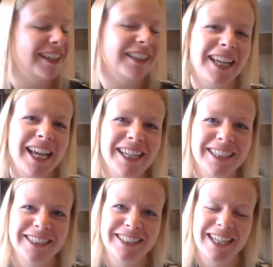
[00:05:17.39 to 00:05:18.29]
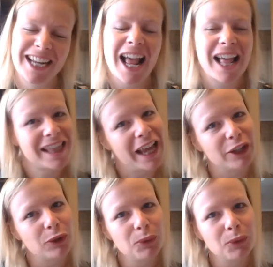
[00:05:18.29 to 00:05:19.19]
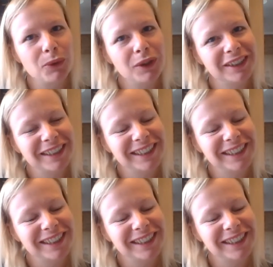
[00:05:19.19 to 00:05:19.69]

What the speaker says: Okay, thank you all.